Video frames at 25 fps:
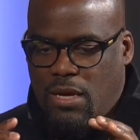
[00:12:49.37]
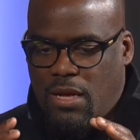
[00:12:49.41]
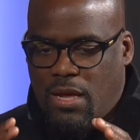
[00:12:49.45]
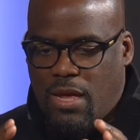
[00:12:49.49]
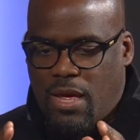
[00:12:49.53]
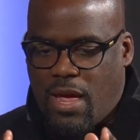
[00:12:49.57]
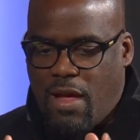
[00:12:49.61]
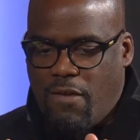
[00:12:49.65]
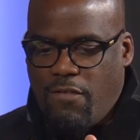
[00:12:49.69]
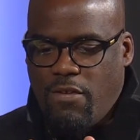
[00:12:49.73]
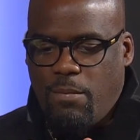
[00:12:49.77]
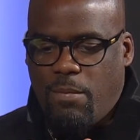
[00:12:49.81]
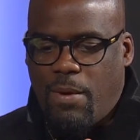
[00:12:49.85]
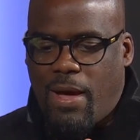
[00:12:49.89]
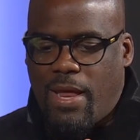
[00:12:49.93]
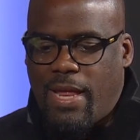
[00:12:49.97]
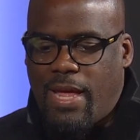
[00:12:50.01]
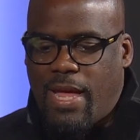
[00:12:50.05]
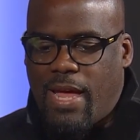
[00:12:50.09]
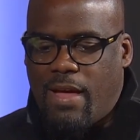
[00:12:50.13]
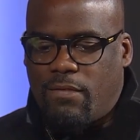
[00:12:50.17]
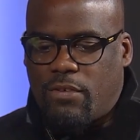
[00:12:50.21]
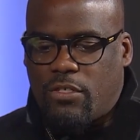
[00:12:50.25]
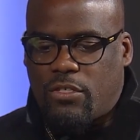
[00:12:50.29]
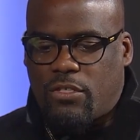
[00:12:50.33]
Everybody
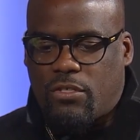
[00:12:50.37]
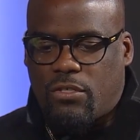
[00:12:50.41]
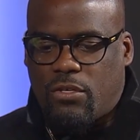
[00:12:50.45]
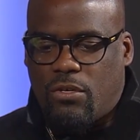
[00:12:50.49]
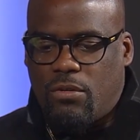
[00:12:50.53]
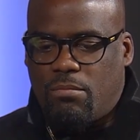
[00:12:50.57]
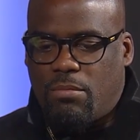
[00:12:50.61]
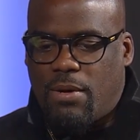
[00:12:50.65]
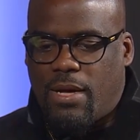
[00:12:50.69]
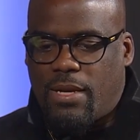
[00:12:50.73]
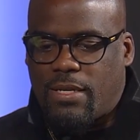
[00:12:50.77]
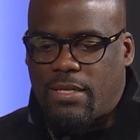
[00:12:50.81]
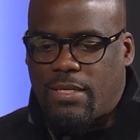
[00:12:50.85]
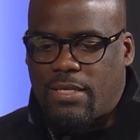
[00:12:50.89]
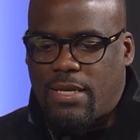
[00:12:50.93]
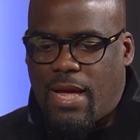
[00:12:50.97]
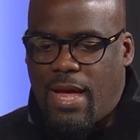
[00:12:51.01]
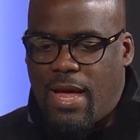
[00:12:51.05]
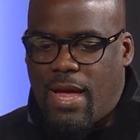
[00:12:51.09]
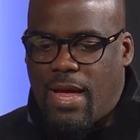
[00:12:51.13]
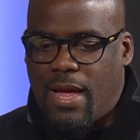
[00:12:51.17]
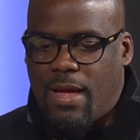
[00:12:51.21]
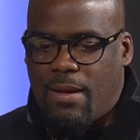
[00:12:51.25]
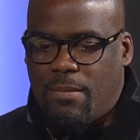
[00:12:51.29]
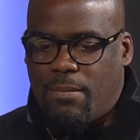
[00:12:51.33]
have a certain amount of
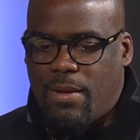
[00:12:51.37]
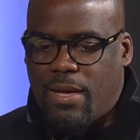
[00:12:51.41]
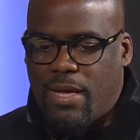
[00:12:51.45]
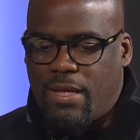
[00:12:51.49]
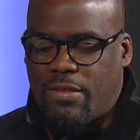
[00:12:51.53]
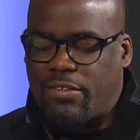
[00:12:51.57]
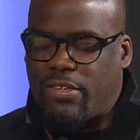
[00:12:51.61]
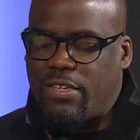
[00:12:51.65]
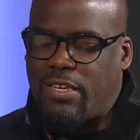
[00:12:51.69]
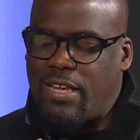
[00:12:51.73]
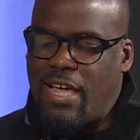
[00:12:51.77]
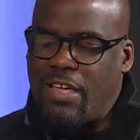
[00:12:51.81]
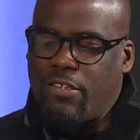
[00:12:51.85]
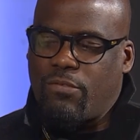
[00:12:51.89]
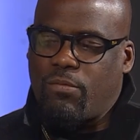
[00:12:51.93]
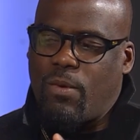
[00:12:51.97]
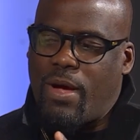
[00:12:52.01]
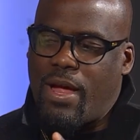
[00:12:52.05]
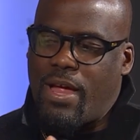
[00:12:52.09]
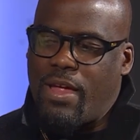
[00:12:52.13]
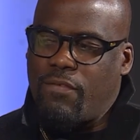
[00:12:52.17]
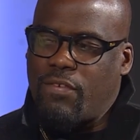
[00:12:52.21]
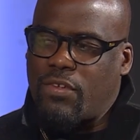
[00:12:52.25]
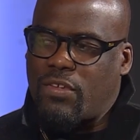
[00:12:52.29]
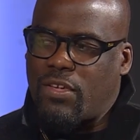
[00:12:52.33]
time. And see, that's
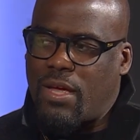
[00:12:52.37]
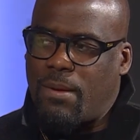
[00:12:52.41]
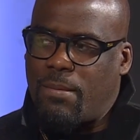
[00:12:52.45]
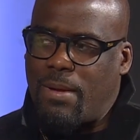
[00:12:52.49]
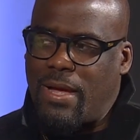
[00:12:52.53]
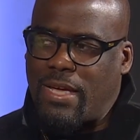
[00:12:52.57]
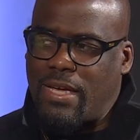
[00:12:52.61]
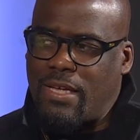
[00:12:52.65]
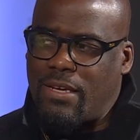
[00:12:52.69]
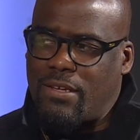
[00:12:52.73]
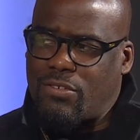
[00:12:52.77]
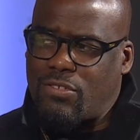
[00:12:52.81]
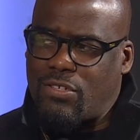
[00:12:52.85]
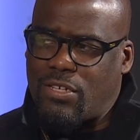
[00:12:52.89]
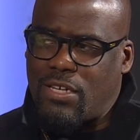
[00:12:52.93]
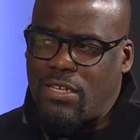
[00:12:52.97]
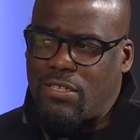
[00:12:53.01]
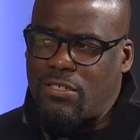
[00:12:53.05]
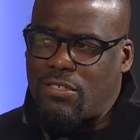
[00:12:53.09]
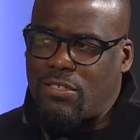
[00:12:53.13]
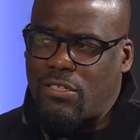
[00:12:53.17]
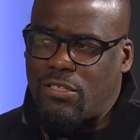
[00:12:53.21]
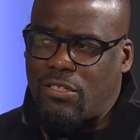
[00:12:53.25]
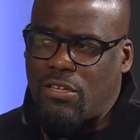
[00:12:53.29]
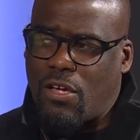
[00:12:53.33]
why every time I get a
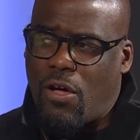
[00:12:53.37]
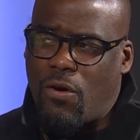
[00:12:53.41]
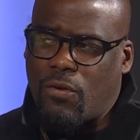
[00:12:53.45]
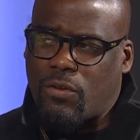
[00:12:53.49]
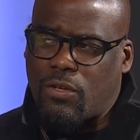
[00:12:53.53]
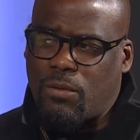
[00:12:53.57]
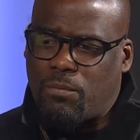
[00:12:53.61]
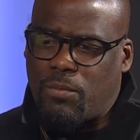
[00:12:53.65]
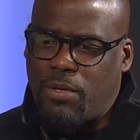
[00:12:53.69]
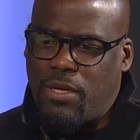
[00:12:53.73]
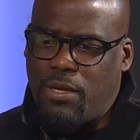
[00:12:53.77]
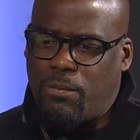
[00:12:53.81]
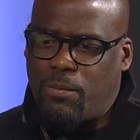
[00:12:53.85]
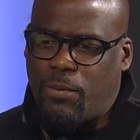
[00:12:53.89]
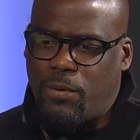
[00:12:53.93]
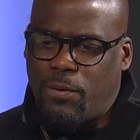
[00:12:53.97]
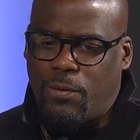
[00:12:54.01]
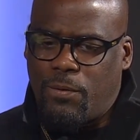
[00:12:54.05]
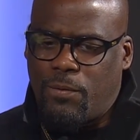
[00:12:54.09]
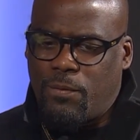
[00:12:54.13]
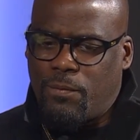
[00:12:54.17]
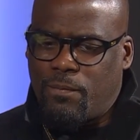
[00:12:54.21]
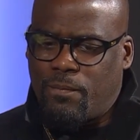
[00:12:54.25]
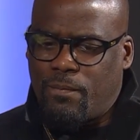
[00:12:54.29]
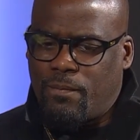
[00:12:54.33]
chance to talk to
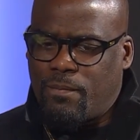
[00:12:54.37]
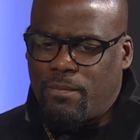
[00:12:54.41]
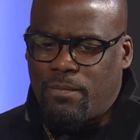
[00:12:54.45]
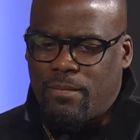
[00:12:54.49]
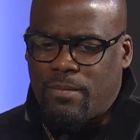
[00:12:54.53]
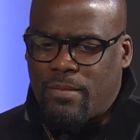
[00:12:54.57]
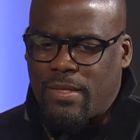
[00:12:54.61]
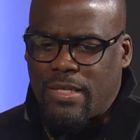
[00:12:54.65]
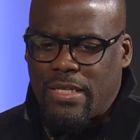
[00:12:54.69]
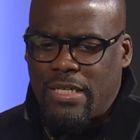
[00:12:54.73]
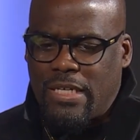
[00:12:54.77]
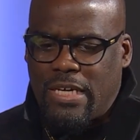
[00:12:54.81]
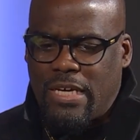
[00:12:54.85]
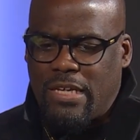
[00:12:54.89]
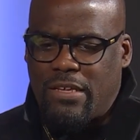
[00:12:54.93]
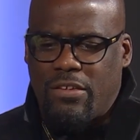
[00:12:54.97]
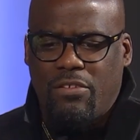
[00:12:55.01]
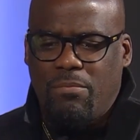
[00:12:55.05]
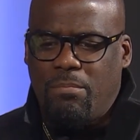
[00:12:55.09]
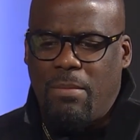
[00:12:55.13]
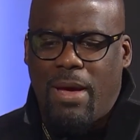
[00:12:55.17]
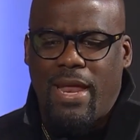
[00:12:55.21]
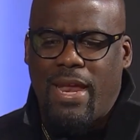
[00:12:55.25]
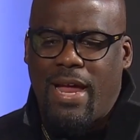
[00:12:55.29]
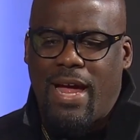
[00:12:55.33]
people, it
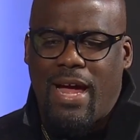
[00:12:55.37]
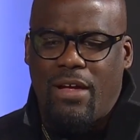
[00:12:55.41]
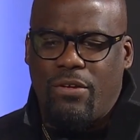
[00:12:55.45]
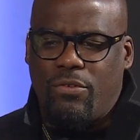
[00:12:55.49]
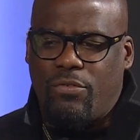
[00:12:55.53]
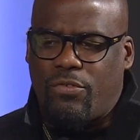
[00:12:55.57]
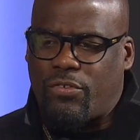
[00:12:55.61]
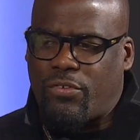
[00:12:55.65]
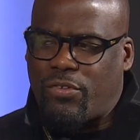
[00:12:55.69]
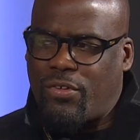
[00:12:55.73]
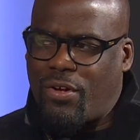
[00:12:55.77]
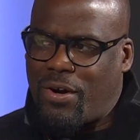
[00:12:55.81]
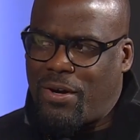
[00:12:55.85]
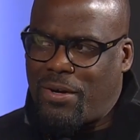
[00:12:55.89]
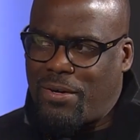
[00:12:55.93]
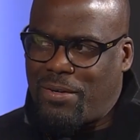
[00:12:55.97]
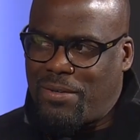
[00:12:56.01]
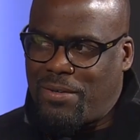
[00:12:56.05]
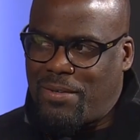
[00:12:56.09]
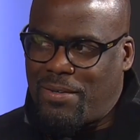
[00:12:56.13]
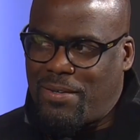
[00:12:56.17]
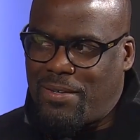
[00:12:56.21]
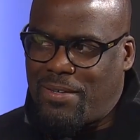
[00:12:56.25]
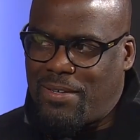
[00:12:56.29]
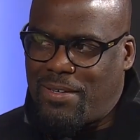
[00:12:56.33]
doesn't matter how you start.
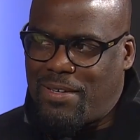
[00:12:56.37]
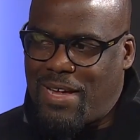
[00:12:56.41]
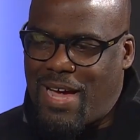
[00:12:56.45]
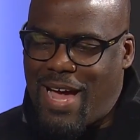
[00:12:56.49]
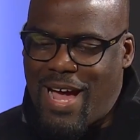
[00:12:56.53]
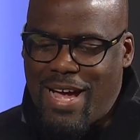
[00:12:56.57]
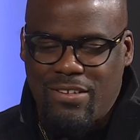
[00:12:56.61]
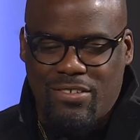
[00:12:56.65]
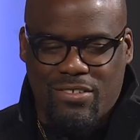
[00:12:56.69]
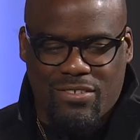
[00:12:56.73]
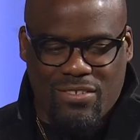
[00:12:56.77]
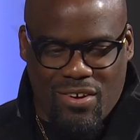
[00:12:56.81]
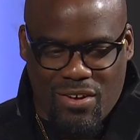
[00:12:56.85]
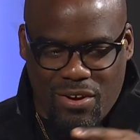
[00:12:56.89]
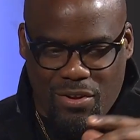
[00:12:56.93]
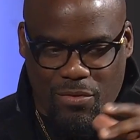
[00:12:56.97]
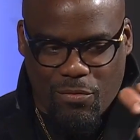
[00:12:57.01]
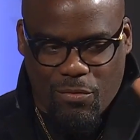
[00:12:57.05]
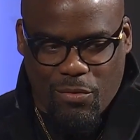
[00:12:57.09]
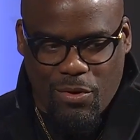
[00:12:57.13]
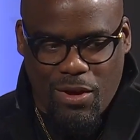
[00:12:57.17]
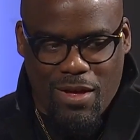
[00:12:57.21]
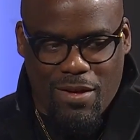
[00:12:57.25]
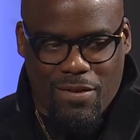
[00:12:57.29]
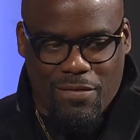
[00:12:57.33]
I started
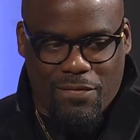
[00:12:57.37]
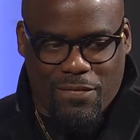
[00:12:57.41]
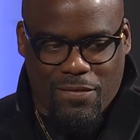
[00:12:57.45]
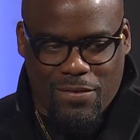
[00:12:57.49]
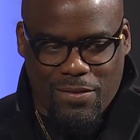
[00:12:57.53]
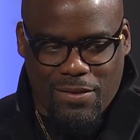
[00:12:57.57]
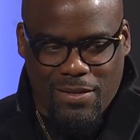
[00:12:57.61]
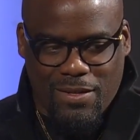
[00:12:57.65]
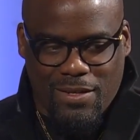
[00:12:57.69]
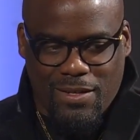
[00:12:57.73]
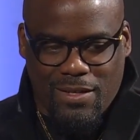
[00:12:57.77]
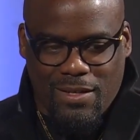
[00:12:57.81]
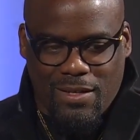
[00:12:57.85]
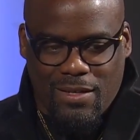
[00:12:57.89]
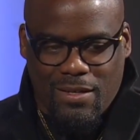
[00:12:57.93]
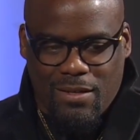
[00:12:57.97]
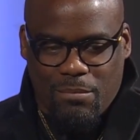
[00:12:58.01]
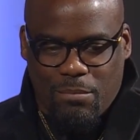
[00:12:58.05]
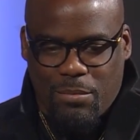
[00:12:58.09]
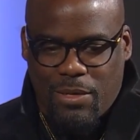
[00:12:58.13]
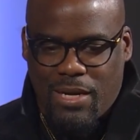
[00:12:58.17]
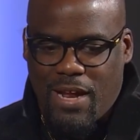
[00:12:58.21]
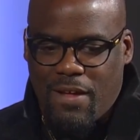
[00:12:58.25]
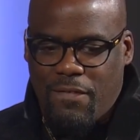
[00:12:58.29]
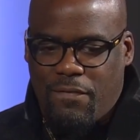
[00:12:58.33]
rough,
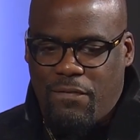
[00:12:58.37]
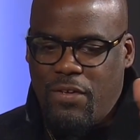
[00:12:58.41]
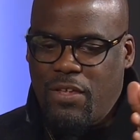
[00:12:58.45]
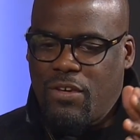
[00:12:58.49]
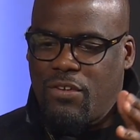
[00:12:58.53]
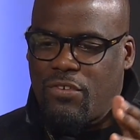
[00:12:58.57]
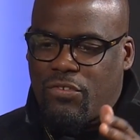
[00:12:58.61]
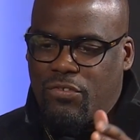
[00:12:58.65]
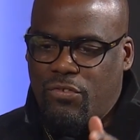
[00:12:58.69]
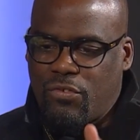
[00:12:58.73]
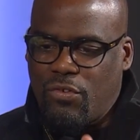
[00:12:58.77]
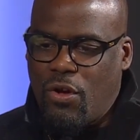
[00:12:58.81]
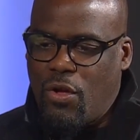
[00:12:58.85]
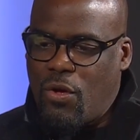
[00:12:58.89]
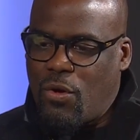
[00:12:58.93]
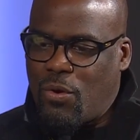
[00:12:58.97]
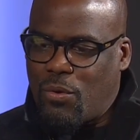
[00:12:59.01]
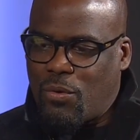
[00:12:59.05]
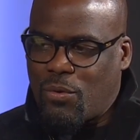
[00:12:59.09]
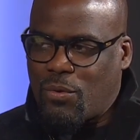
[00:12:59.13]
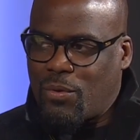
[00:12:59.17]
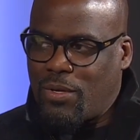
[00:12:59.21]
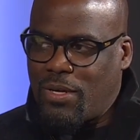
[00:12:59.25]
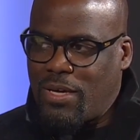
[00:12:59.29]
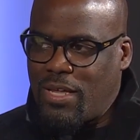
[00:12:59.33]
but I finished
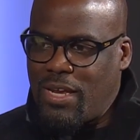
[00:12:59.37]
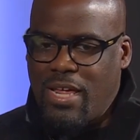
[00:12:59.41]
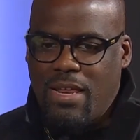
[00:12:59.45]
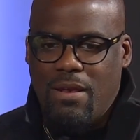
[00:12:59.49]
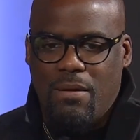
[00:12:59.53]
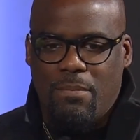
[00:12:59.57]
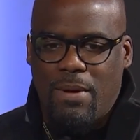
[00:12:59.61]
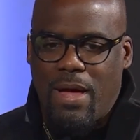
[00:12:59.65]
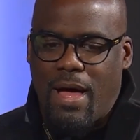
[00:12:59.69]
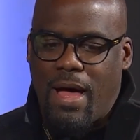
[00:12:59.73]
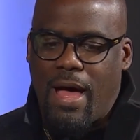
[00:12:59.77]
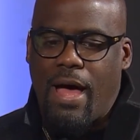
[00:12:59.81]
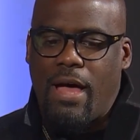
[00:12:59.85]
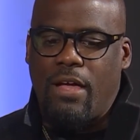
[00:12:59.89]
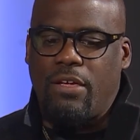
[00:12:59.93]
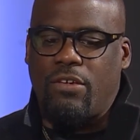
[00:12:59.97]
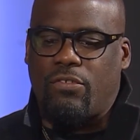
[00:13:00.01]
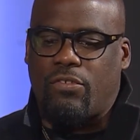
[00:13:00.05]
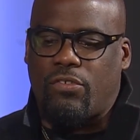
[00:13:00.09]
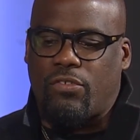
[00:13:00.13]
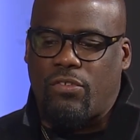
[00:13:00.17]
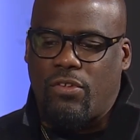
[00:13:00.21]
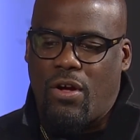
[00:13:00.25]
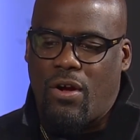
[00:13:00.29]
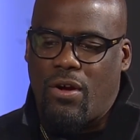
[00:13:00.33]
strong. It ain't about how you
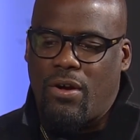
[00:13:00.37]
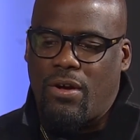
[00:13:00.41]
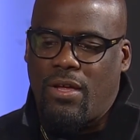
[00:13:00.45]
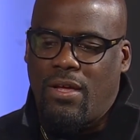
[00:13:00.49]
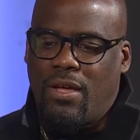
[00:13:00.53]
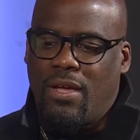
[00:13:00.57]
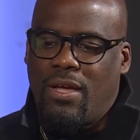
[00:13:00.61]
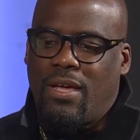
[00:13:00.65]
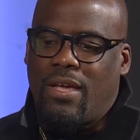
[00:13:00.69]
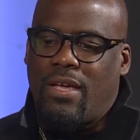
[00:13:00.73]
start.